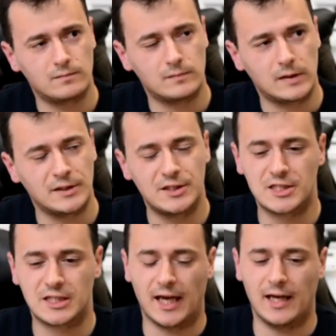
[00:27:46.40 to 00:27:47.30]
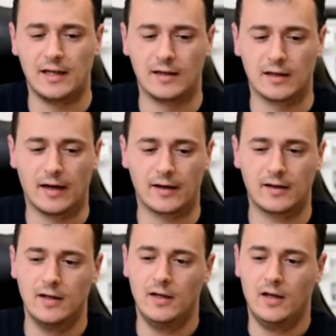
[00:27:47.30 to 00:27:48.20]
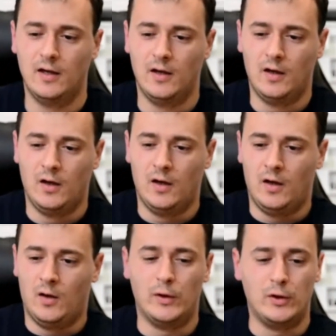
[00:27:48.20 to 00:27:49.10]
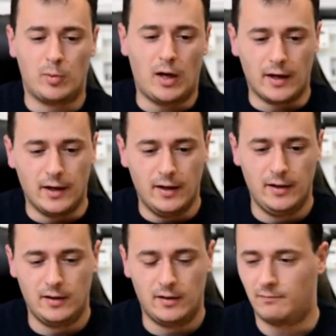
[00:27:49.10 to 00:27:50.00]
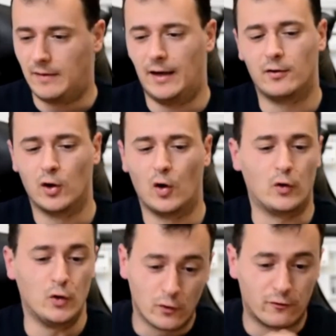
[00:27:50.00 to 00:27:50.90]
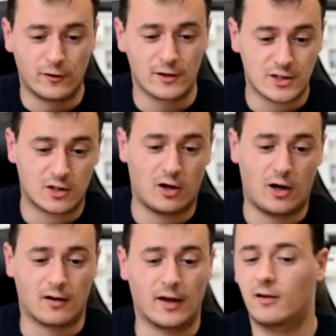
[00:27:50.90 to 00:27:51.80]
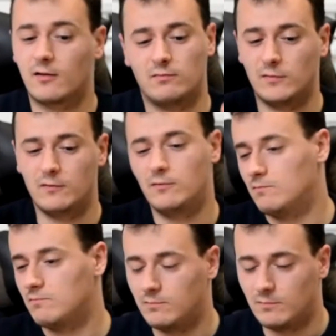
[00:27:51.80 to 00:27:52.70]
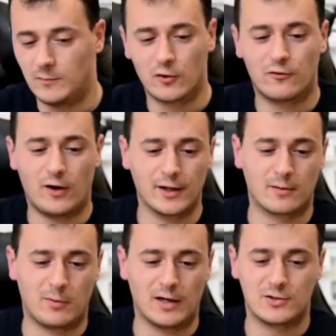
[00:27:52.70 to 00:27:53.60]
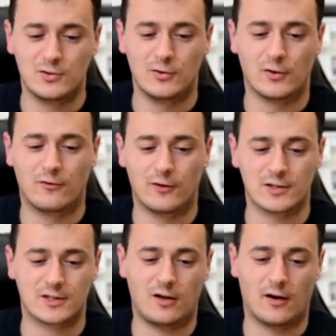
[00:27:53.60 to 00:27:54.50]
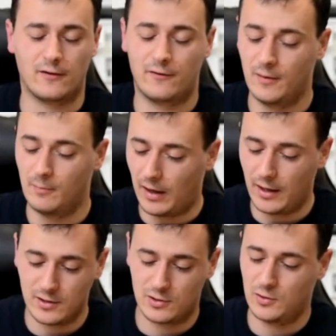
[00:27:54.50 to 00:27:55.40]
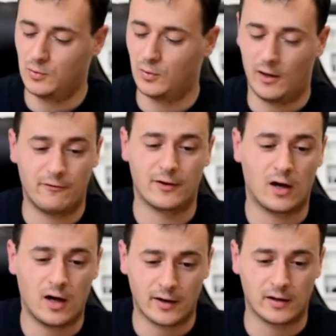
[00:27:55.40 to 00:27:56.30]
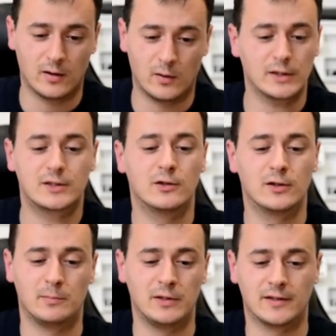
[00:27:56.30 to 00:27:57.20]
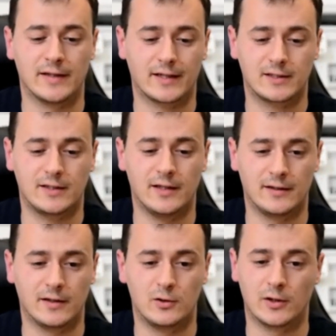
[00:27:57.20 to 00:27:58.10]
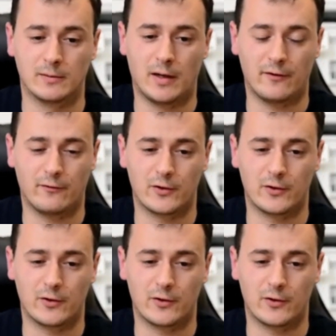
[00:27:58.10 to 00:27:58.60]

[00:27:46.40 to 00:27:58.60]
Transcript: this saying like when you buy I don't know your first car like your father buys you your first car if he buys you a Ferrari what's gonna be the mm. next thing that you're gonna oh, buy yeah, for